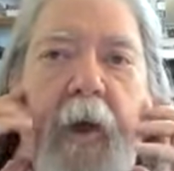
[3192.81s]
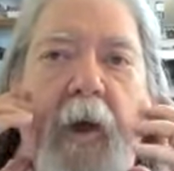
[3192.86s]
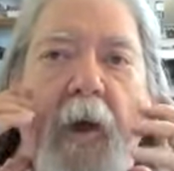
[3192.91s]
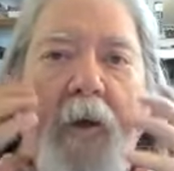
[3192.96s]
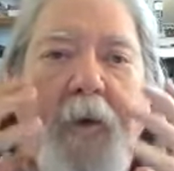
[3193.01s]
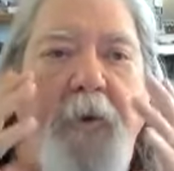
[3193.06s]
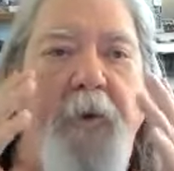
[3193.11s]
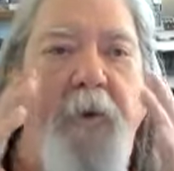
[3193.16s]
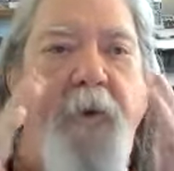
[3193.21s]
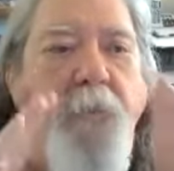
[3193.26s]

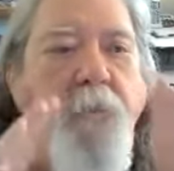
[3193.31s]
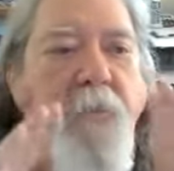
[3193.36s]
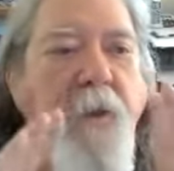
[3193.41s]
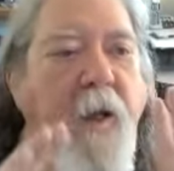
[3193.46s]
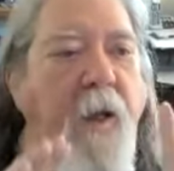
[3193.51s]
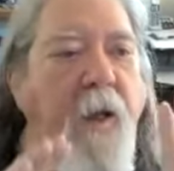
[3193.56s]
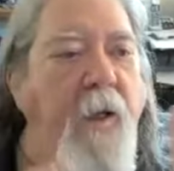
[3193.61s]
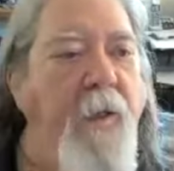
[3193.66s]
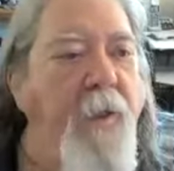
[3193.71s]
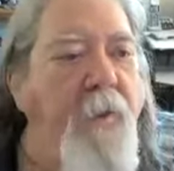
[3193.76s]
and you
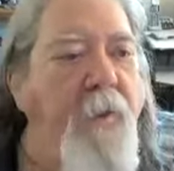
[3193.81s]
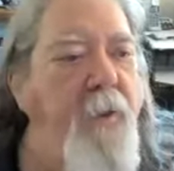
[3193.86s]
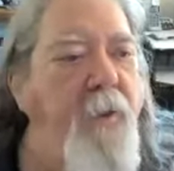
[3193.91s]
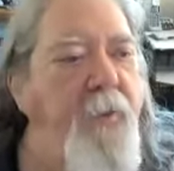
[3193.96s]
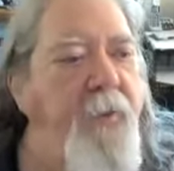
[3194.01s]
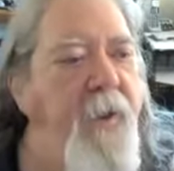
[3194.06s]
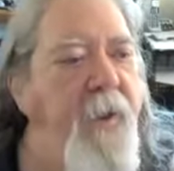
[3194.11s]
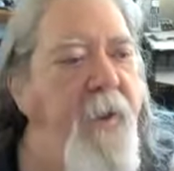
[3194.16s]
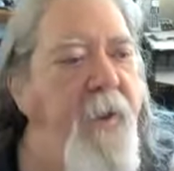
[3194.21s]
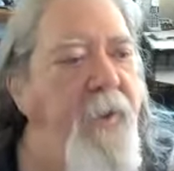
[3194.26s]
smell and you
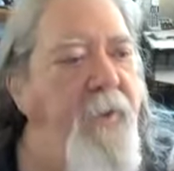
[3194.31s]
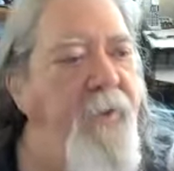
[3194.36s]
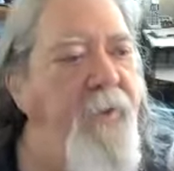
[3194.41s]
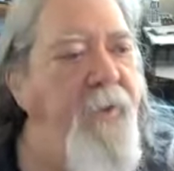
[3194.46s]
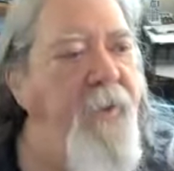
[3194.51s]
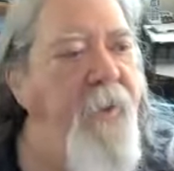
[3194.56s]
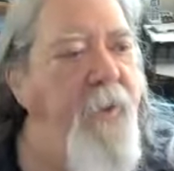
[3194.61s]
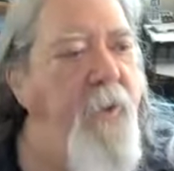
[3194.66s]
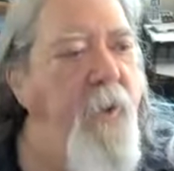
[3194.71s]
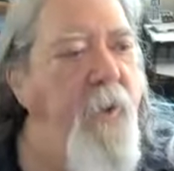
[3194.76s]

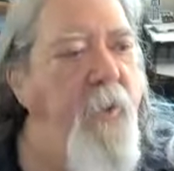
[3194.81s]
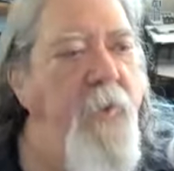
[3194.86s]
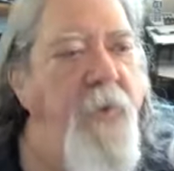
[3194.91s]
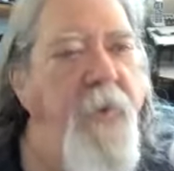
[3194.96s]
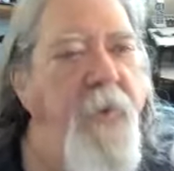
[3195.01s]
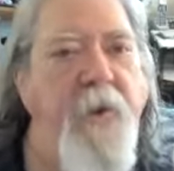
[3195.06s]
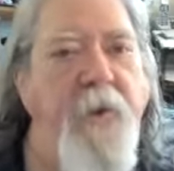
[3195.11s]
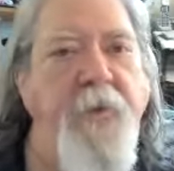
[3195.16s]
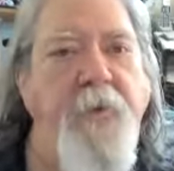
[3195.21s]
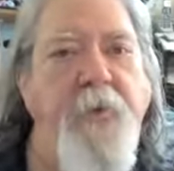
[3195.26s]
taste, and oh
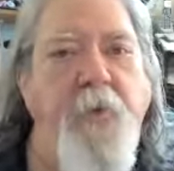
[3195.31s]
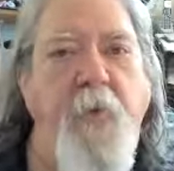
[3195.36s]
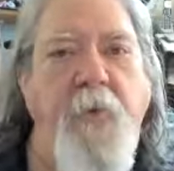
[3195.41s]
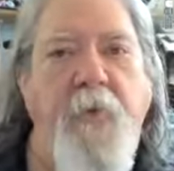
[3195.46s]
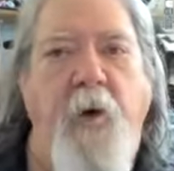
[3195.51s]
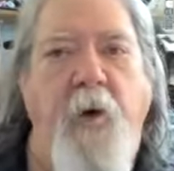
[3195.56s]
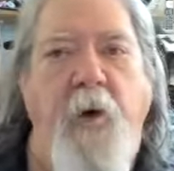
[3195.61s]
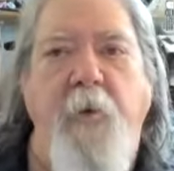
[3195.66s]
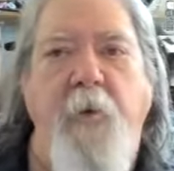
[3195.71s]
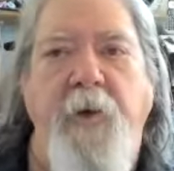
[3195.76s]
yes, we've
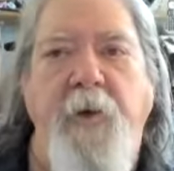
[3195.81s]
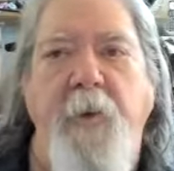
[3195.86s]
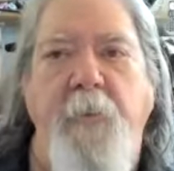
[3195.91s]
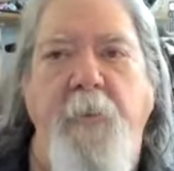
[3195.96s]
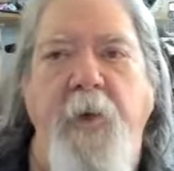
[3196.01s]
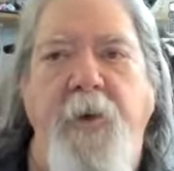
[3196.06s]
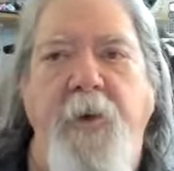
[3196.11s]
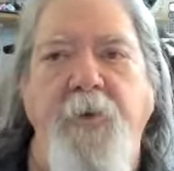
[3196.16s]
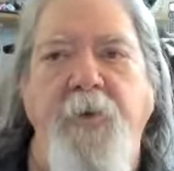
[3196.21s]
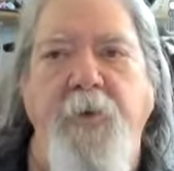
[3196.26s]
already
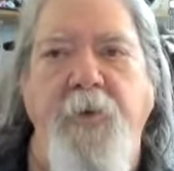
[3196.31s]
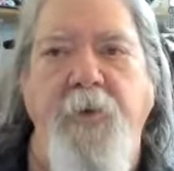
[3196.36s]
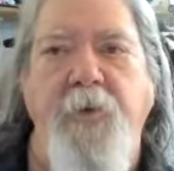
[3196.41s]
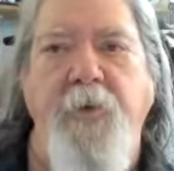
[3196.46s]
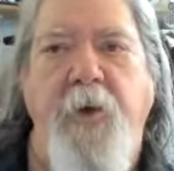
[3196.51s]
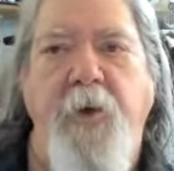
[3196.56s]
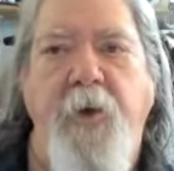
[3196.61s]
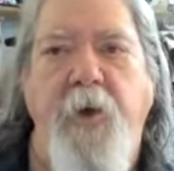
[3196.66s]
mentioned